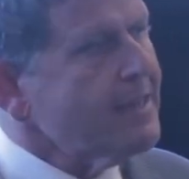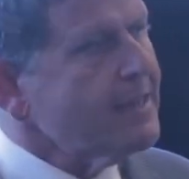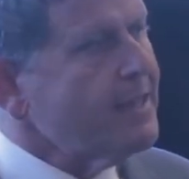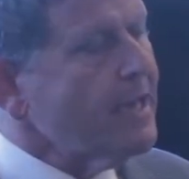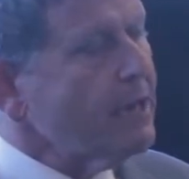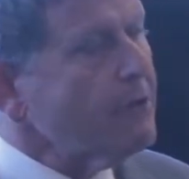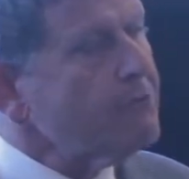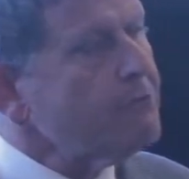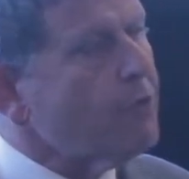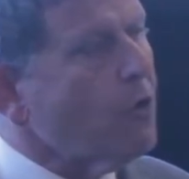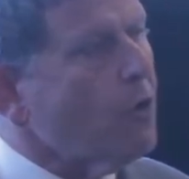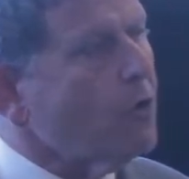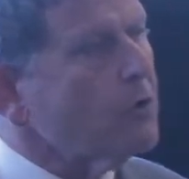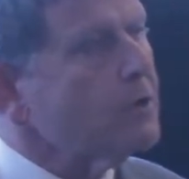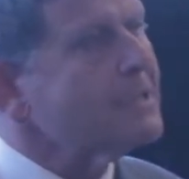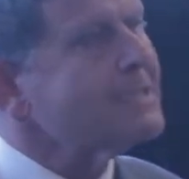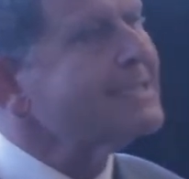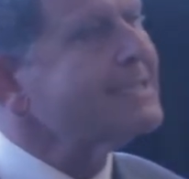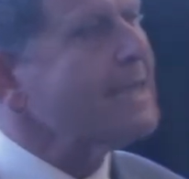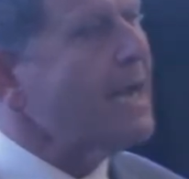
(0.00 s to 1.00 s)

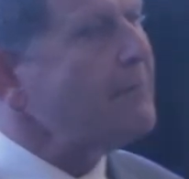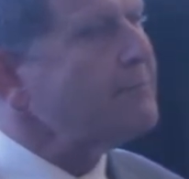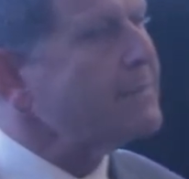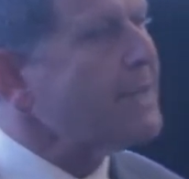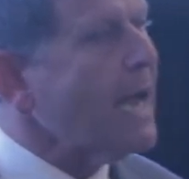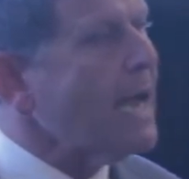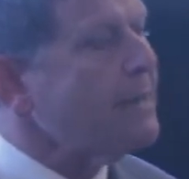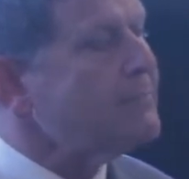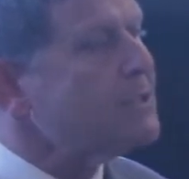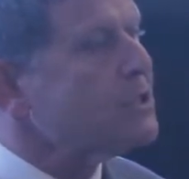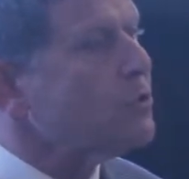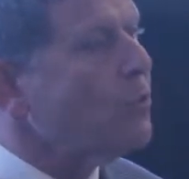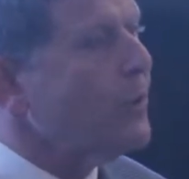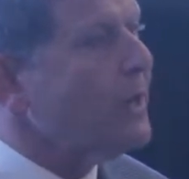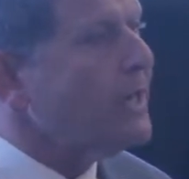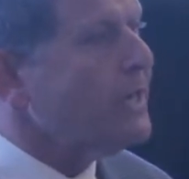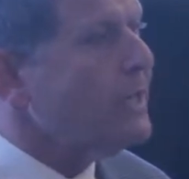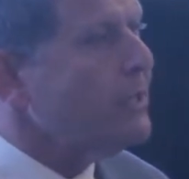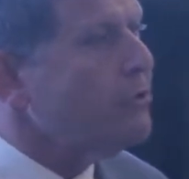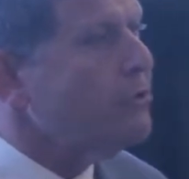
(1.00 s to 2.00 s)
Therefore, sometimes
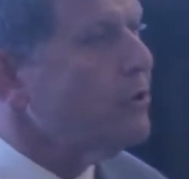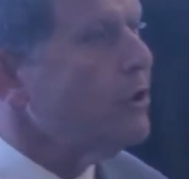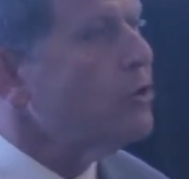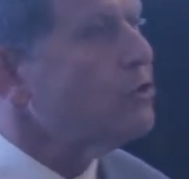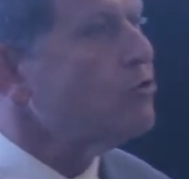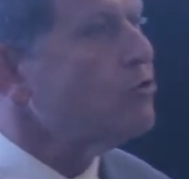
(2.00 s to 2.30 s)
we need